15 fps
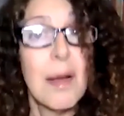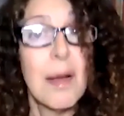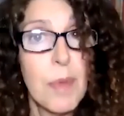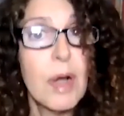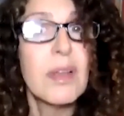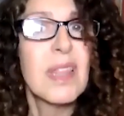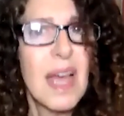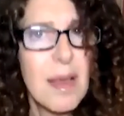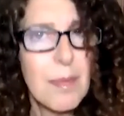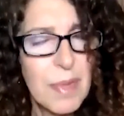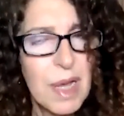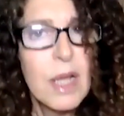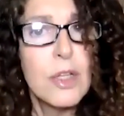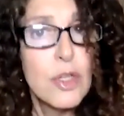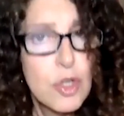among
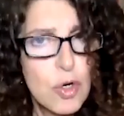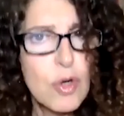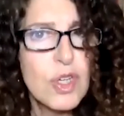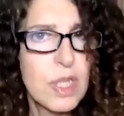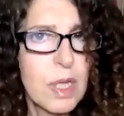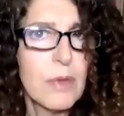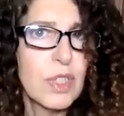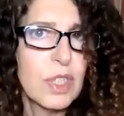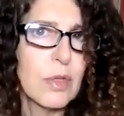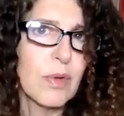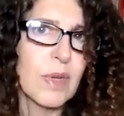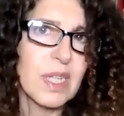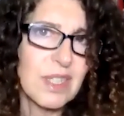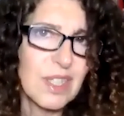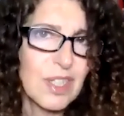them Georgetown
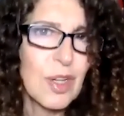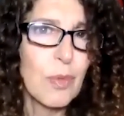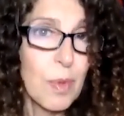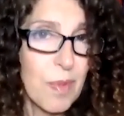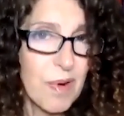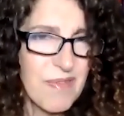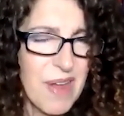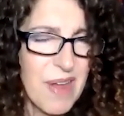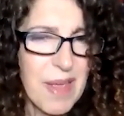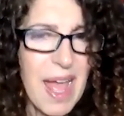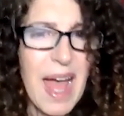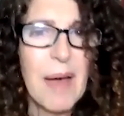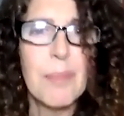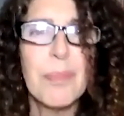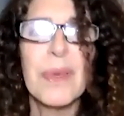students. So we were very
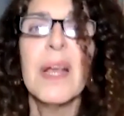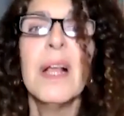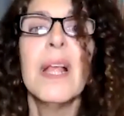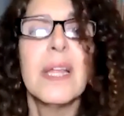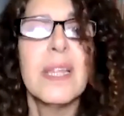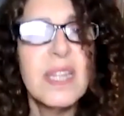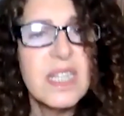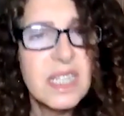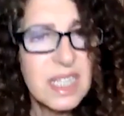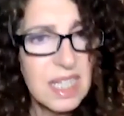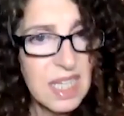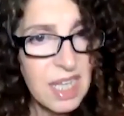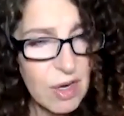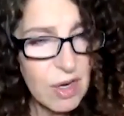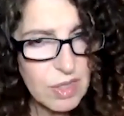happy. This
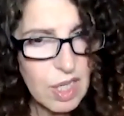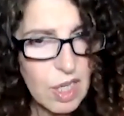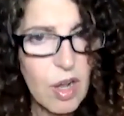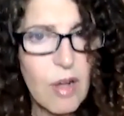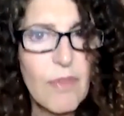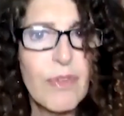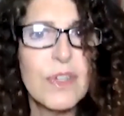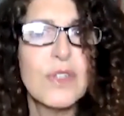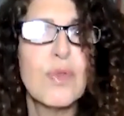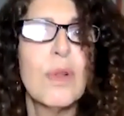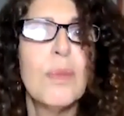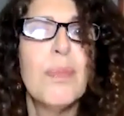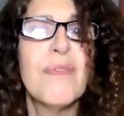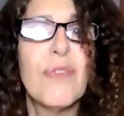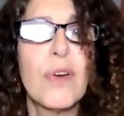year, the conference
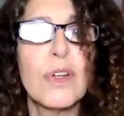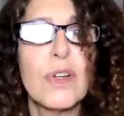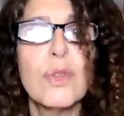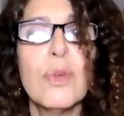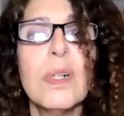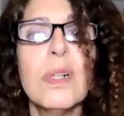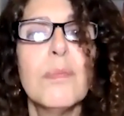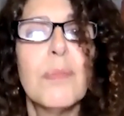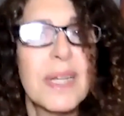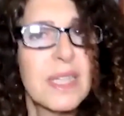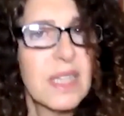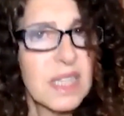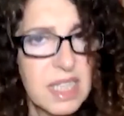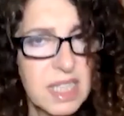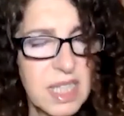will be virtual,
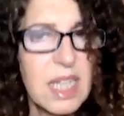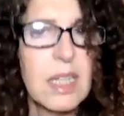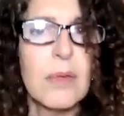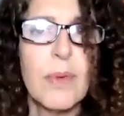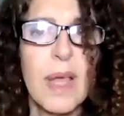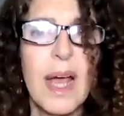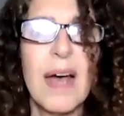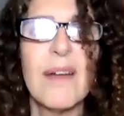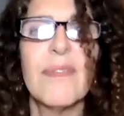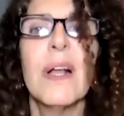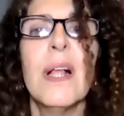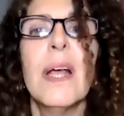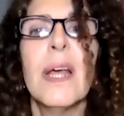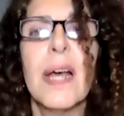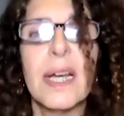but still we have
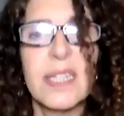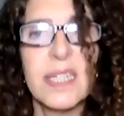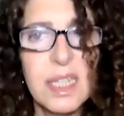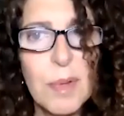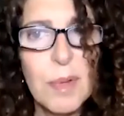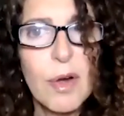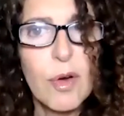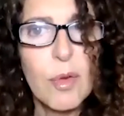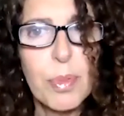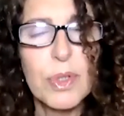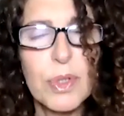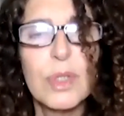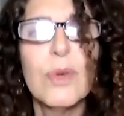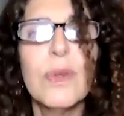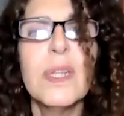a similar
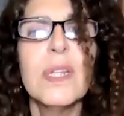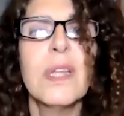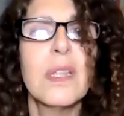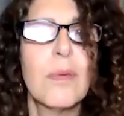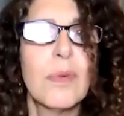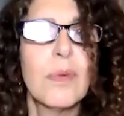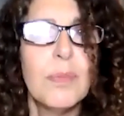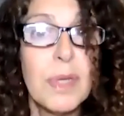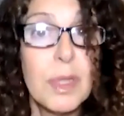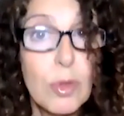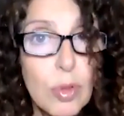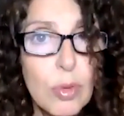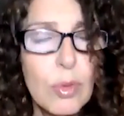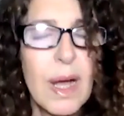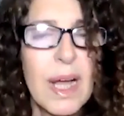opportunity. There will be
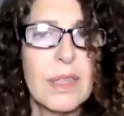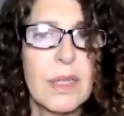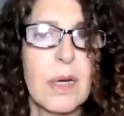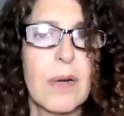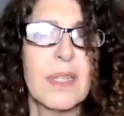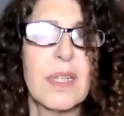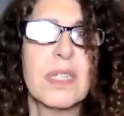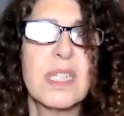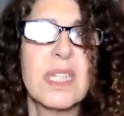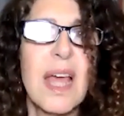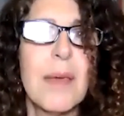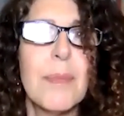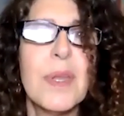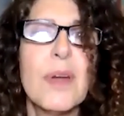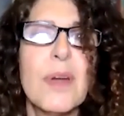2 undergraduate
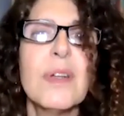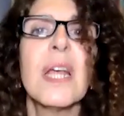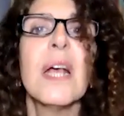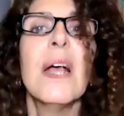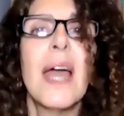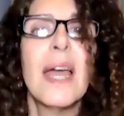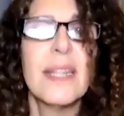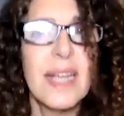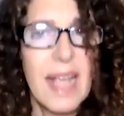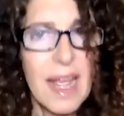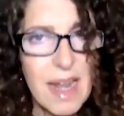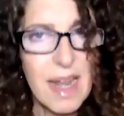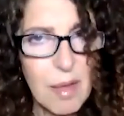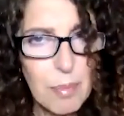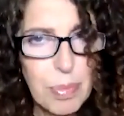seminars. And
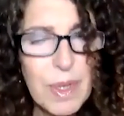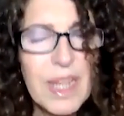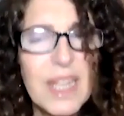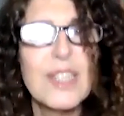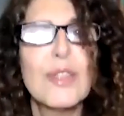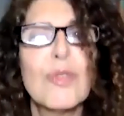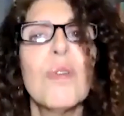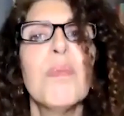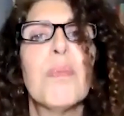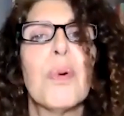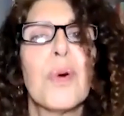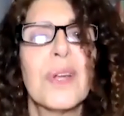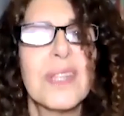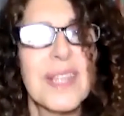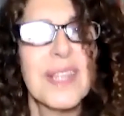again, I'm pleased to
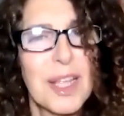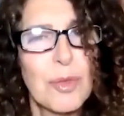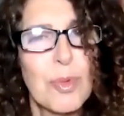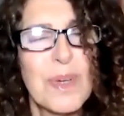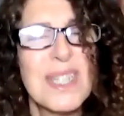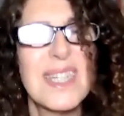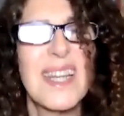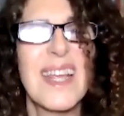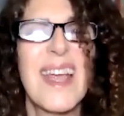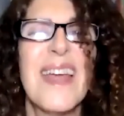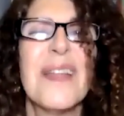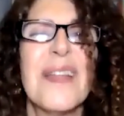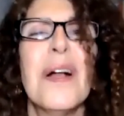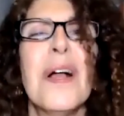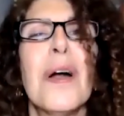report that once
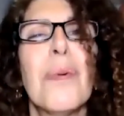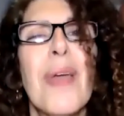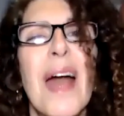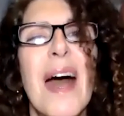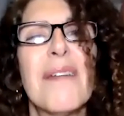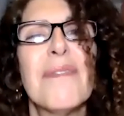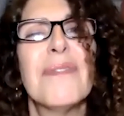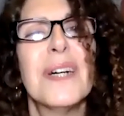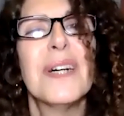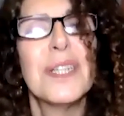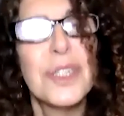again, we have